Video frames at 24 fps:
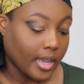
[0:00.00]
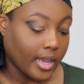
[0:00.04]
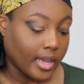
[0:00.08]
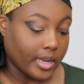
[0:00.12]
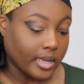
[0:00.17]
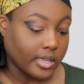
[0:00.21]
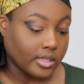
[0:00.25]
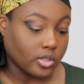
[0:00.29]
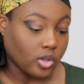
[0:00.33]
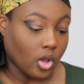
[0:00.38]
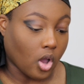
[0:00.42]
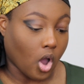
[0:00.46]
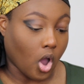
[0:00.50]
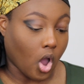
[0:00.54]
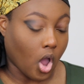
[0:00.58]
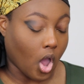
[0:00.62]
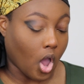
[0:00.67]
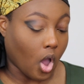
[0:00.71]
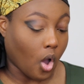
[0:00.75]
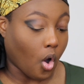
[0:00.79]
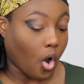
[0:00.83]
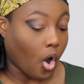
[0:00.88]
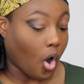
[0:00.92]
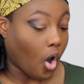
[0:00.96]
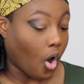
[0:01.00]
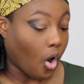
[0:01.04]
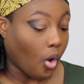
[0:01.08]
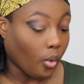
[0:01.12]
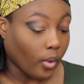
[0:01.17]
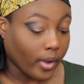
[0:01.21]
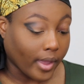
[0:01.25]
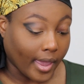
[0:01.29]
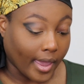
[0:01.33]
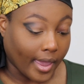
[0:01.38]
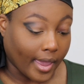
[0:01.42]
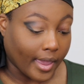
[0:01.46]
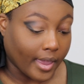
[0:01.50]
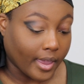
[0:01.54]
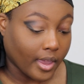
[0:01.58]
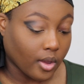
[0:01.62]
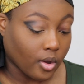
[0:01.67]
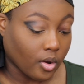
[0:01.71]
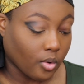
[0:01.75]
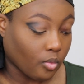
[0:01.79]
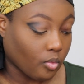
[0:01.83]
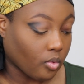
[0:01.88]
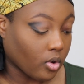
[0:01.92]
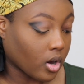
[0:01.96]
It is okay.
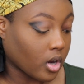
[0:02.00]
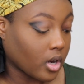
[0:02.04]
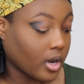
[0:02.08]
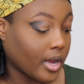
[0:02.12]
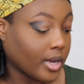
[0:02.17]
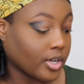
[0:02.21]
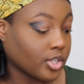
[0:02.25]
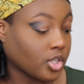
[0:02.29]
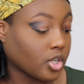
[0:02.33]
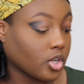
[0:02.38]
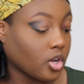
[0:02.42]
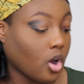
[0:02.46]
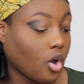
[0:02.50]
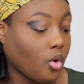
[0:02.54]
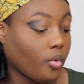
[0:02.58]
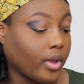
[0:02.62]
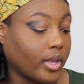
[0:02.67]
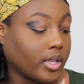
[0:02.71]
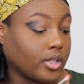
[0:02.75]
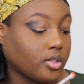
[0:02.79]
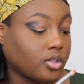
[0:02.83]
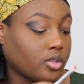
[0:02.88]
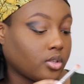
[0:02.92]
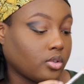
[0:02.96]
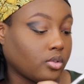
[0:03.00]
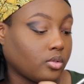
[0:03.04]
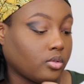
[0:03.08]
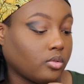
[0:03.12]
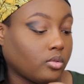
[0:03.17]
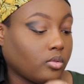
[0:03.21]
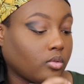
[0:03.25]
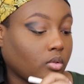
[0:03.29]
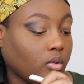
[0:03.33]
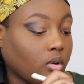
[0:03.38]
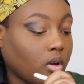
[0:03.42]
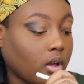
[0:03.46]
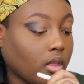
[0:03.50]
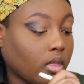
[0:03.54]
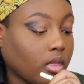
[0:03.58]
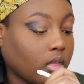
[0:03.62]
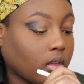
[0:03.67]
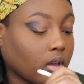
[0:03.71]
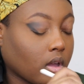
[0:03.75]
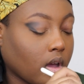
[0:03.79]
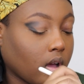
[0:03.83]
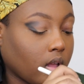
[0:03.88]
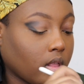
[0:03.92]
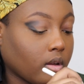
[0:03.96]
We're gonna actually go into
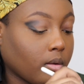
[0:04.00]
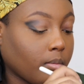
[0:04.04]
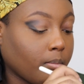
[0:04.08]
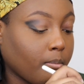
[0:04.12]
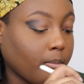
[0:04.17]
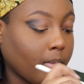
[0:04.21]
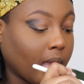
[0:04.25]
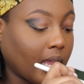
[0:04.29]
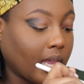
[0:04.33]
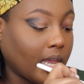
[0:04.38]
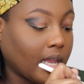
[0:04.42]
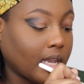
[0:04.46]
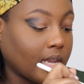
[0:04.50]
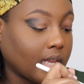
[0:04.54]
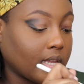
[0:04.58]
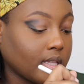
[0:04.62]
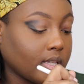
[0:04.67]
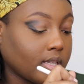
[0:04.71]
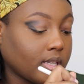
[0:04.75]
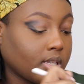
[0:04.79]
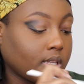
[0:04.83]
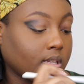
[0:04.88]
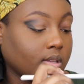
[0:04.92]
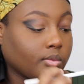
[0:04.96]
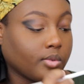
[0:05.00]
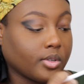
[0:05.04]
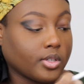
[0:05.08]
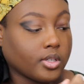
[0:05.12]
the color Maintenance,